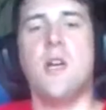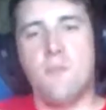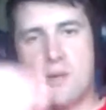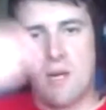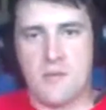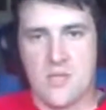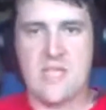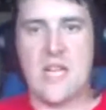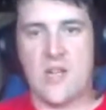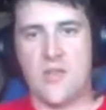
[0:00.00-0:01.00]
But I'm just
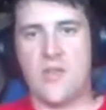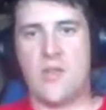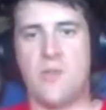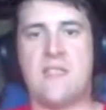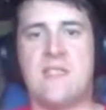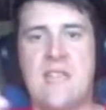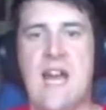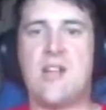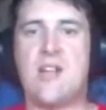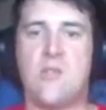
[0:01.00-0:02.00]
telling you, it's not
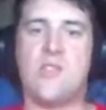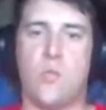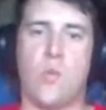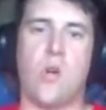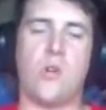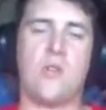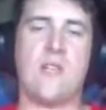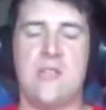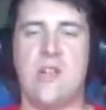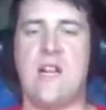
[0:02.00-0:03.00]
going to work in
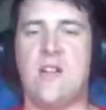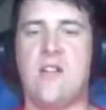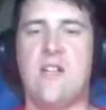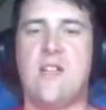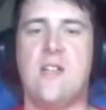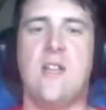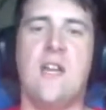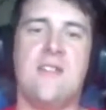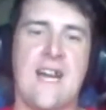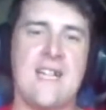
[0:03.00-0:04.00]
your area.
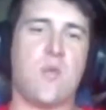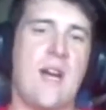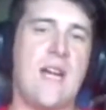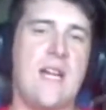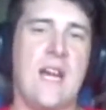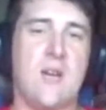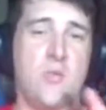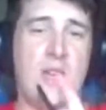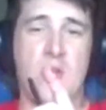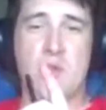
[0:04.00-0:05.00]
That's why I would
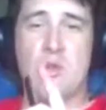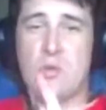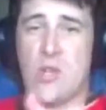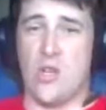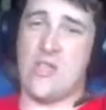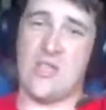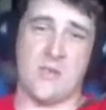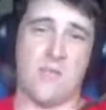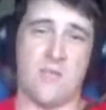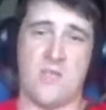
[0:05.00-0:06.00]
rather you call
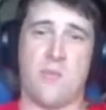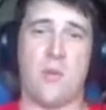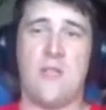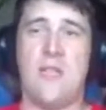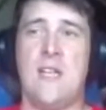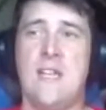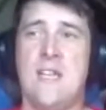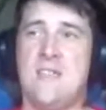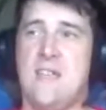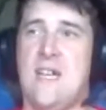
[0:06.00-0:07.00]
customer support.
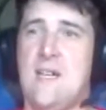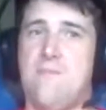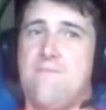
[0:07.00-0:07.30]
Um,